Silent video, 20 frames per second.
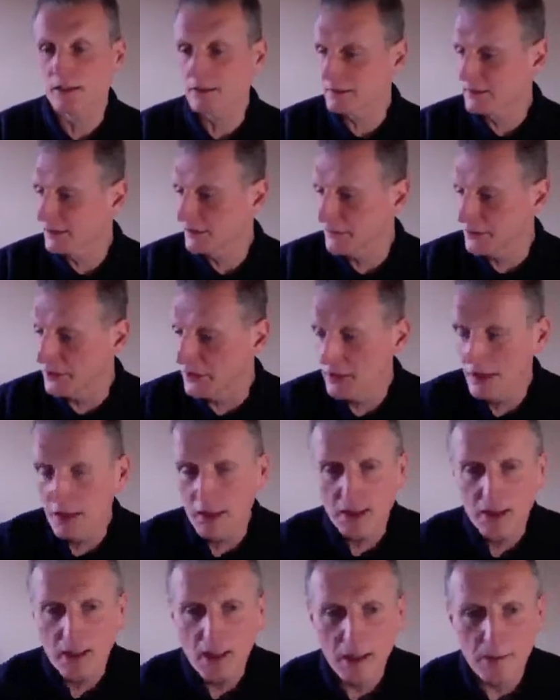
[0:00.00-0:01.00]
I'll give you
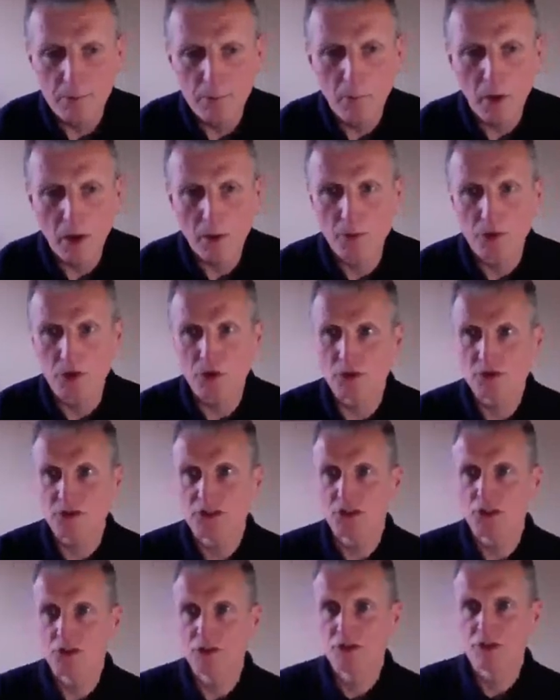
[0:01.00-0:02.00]
a moment or
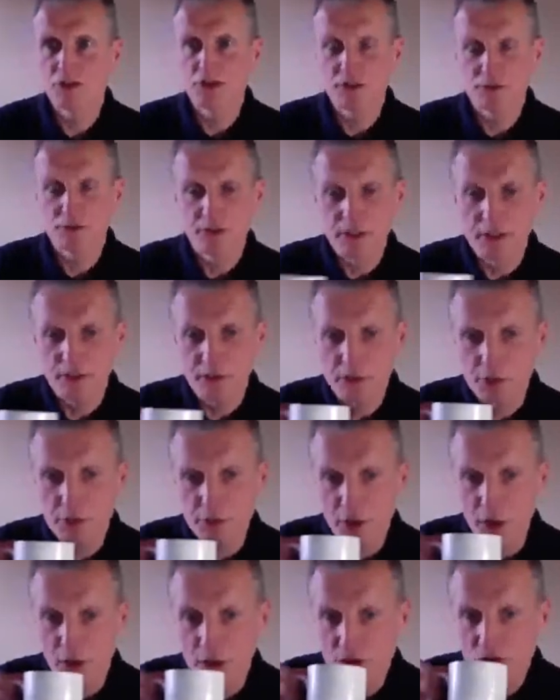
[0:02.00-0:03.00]
two just to read
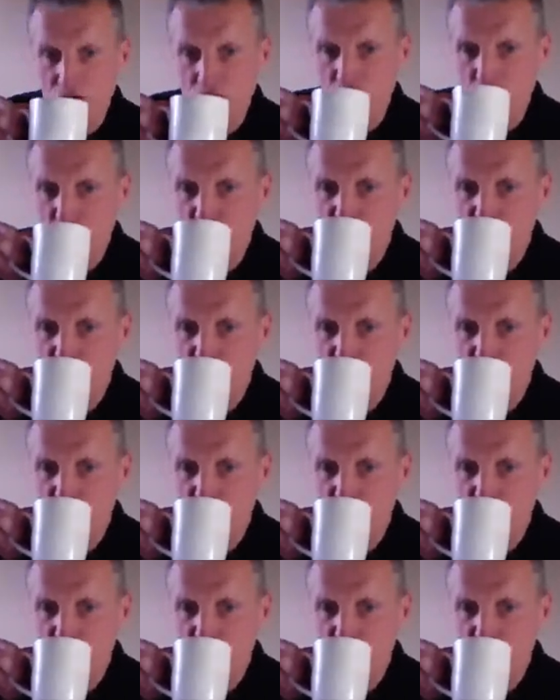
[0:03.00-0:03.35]
through those.